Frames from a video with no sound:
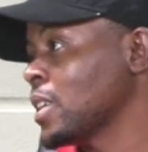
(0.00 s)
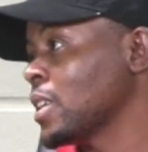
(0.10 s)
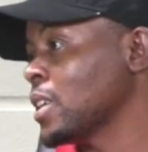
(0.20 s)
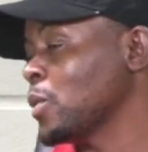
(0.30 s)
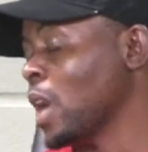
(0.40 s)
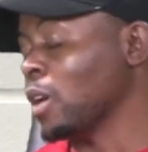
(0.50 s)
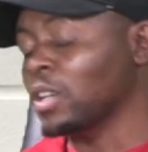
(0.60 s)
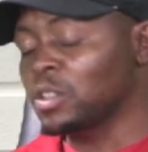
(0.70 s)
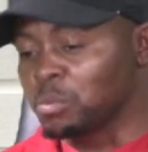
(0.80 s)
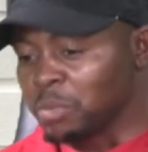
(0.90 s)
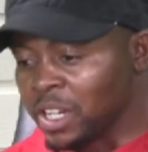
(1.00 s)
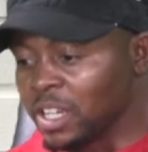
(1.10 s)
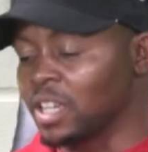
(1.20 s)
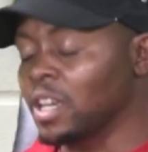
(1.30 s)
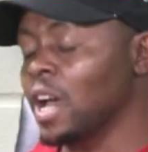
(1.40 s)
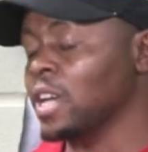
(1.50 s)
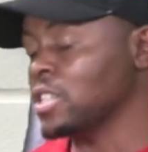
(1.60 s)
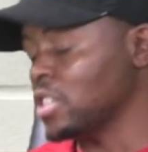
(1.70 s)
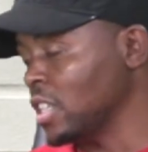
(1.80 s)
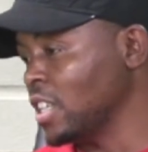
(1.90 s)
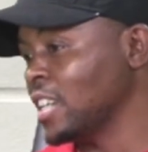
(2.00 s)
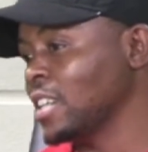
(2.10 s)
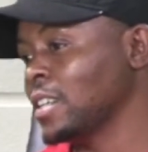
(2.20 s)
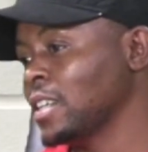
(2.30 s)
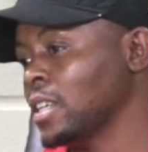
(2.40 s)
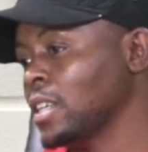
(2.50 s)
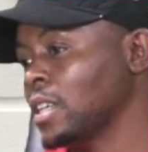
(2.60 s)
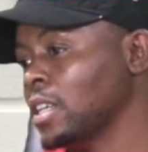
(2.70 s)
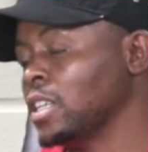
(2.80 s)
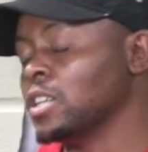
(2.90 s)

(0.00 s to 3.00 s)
We are going to bring hygiene in the